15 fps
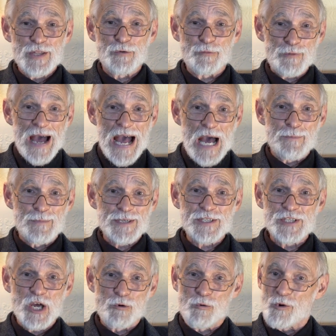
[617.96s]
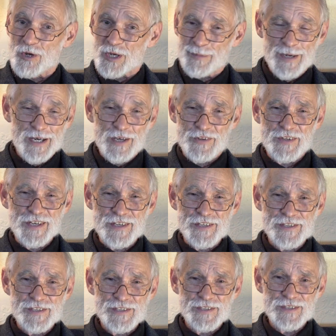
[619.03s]
The farmers know all about
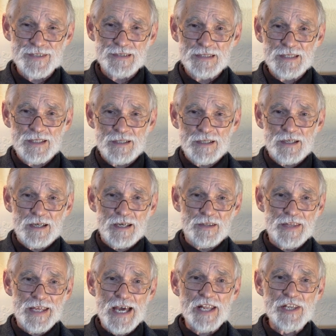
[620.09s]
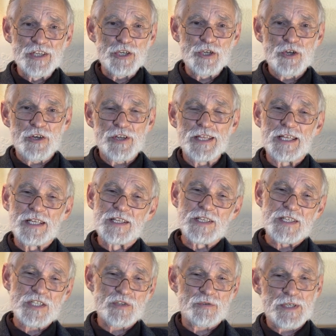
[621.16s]
this. And the undergirding
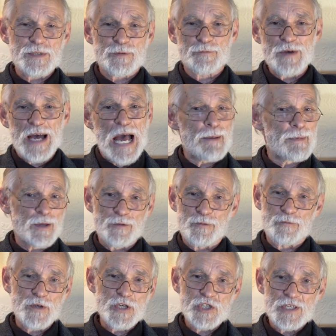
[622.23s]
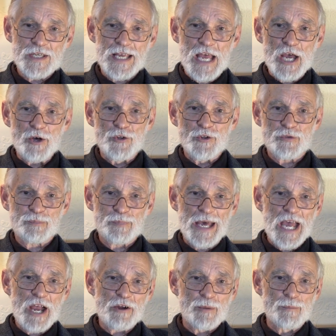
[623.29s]
industries of farming, fishing, health,
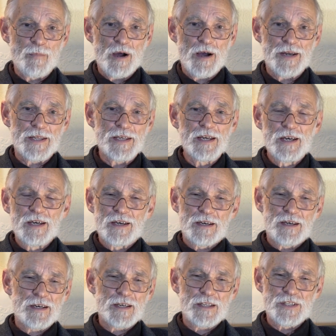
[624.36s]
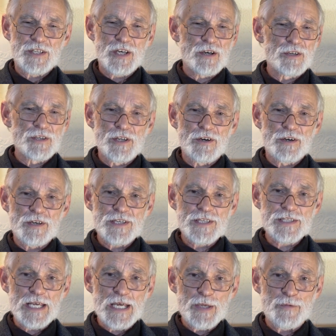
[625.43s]
power and mining are no longer
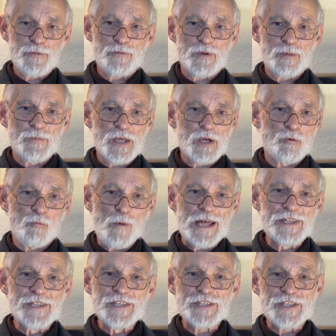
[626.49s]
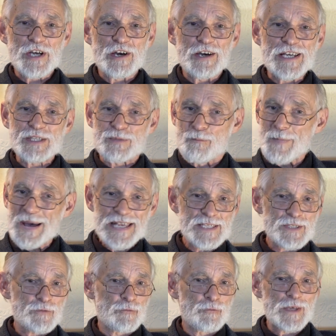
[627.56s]
safe from their
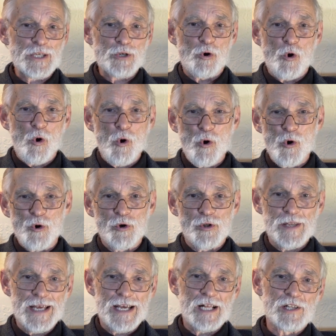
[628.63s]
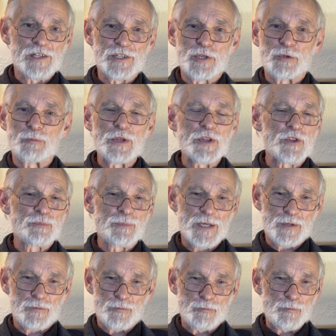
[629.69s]
one-size-must-fit-all
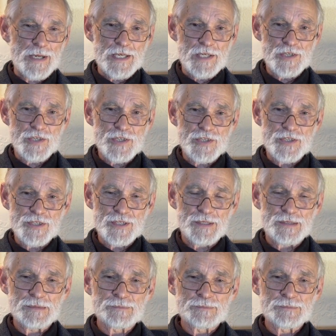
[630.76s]
algorithmic reach.